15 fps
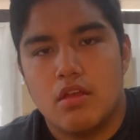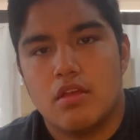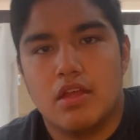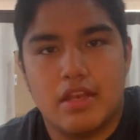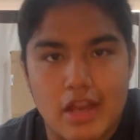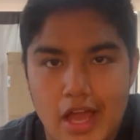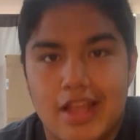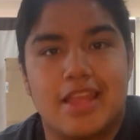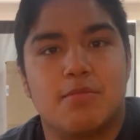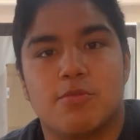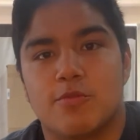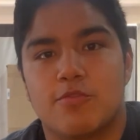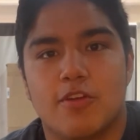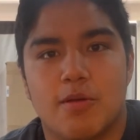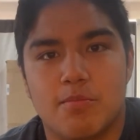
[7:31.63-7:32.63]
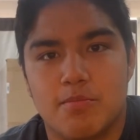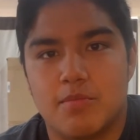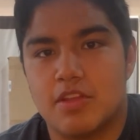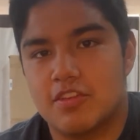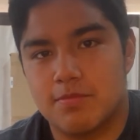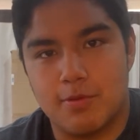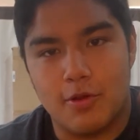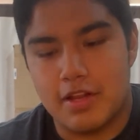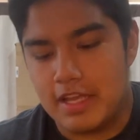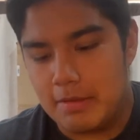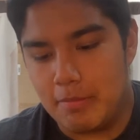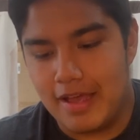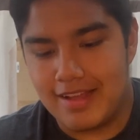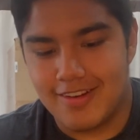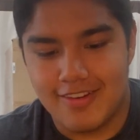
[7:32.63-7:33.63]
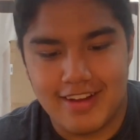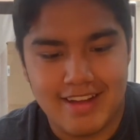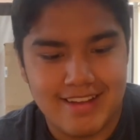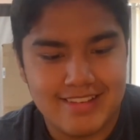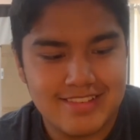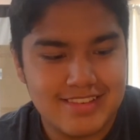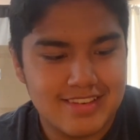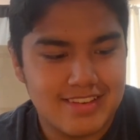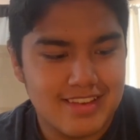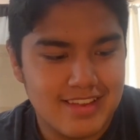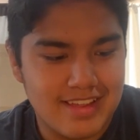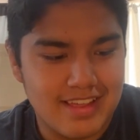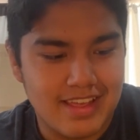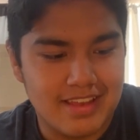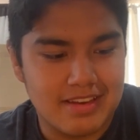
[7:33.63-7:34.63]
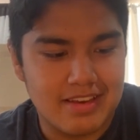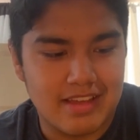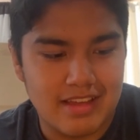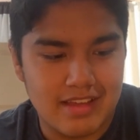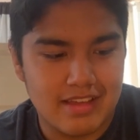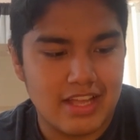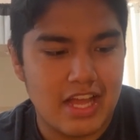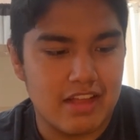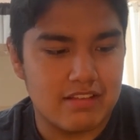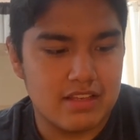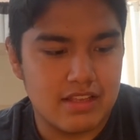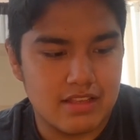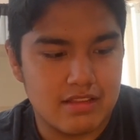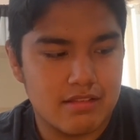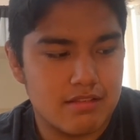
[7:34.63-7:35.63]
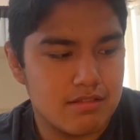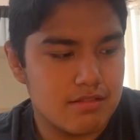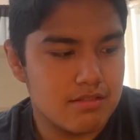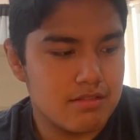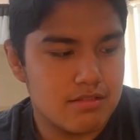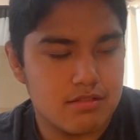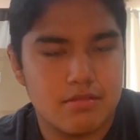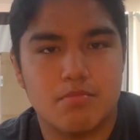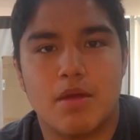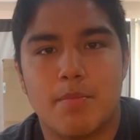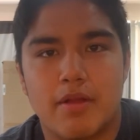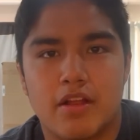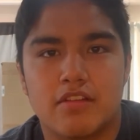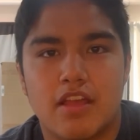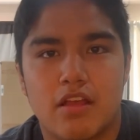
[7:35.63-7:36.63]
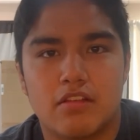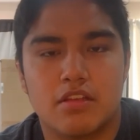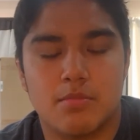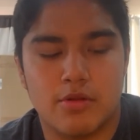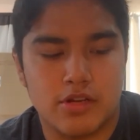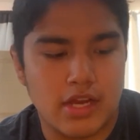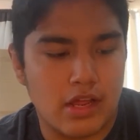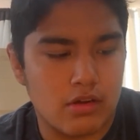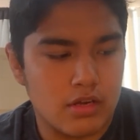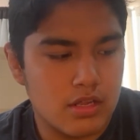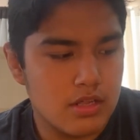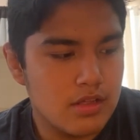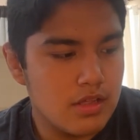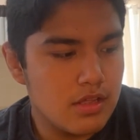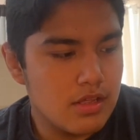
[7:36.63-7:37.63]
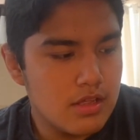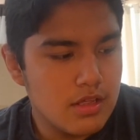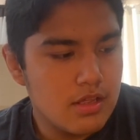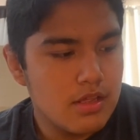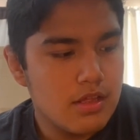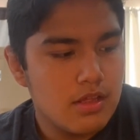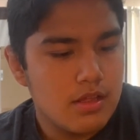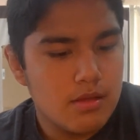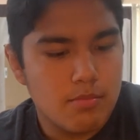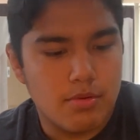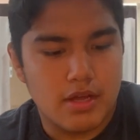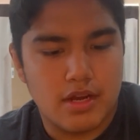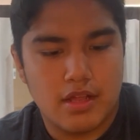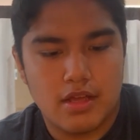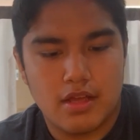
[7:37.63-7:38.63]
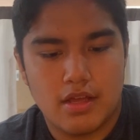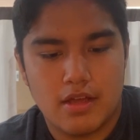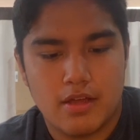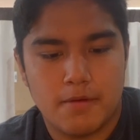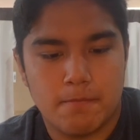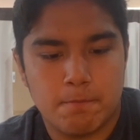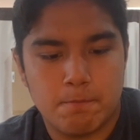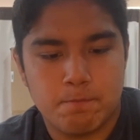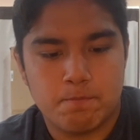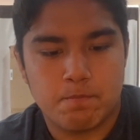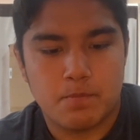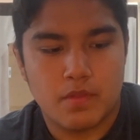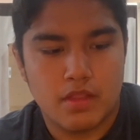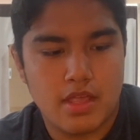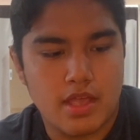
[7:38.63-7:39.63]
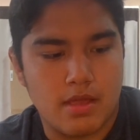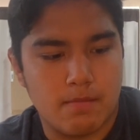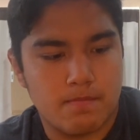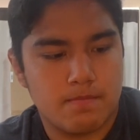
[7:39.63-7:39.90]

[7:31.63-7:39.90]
and not keep them from exploding in my garage and causing my parents' house to burn down. But yeah,